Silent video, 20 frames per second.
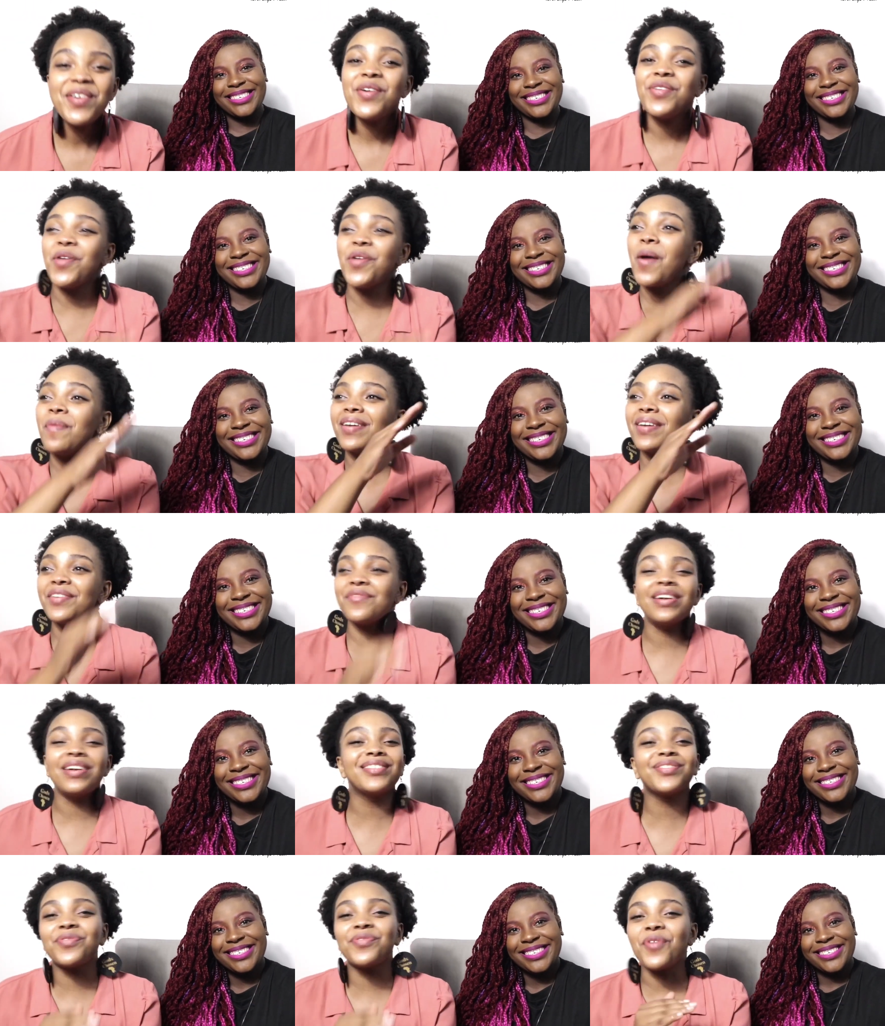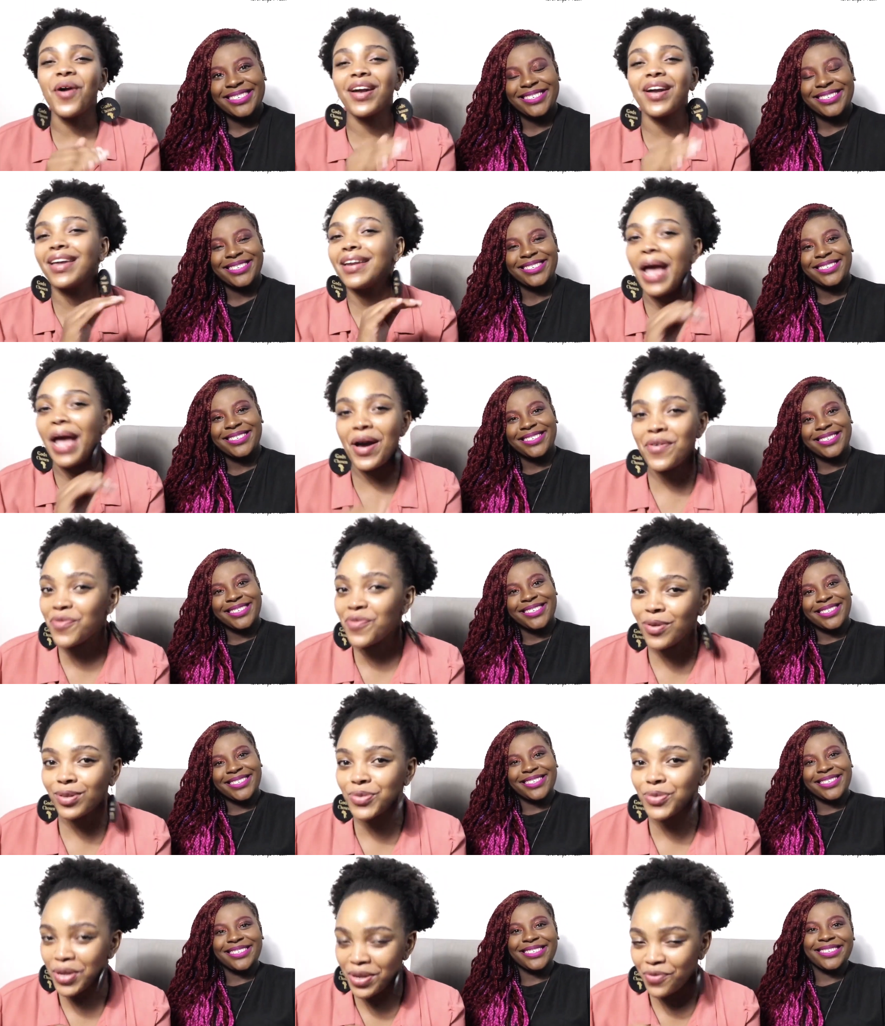Speaker 1: Nobody wants to rock an
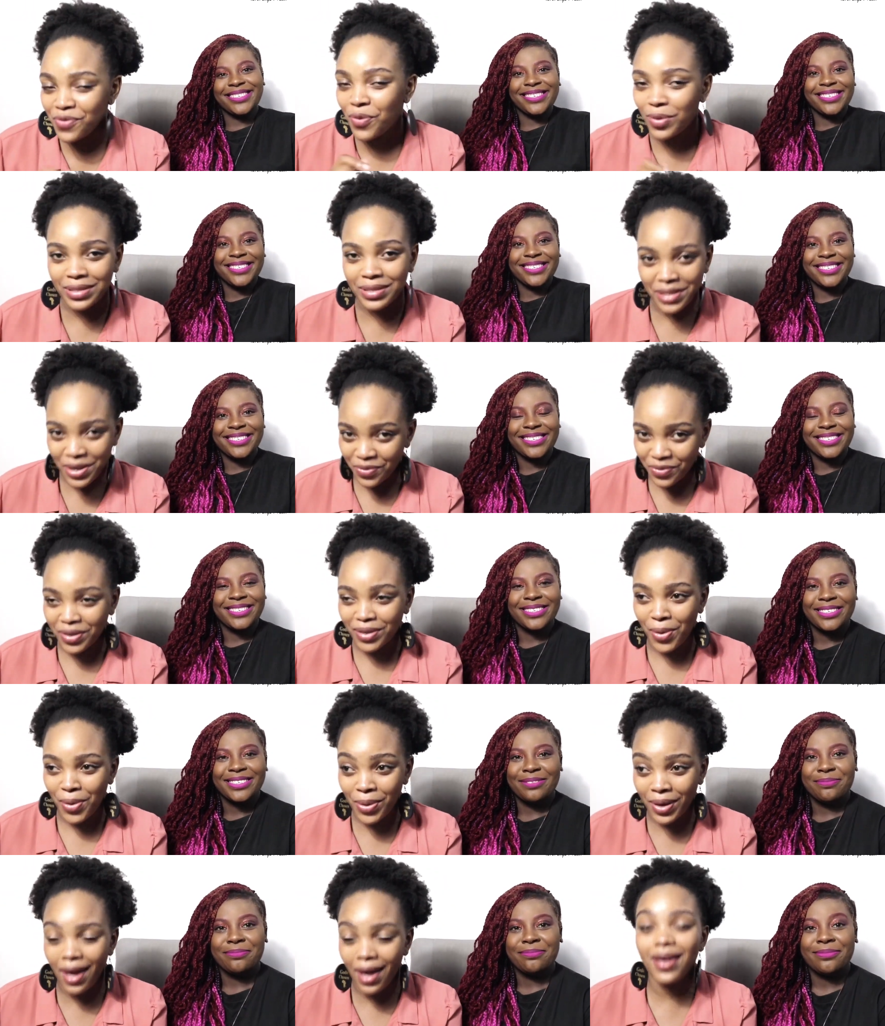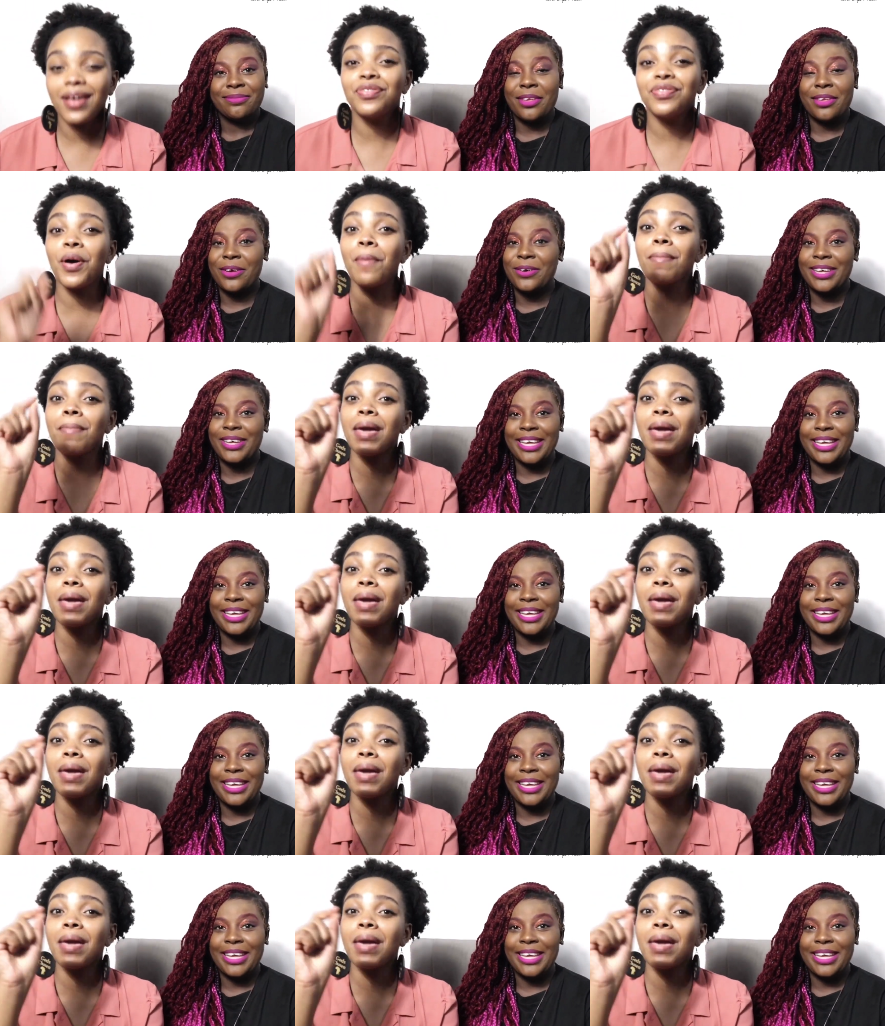afro 24 7, okay? The oh,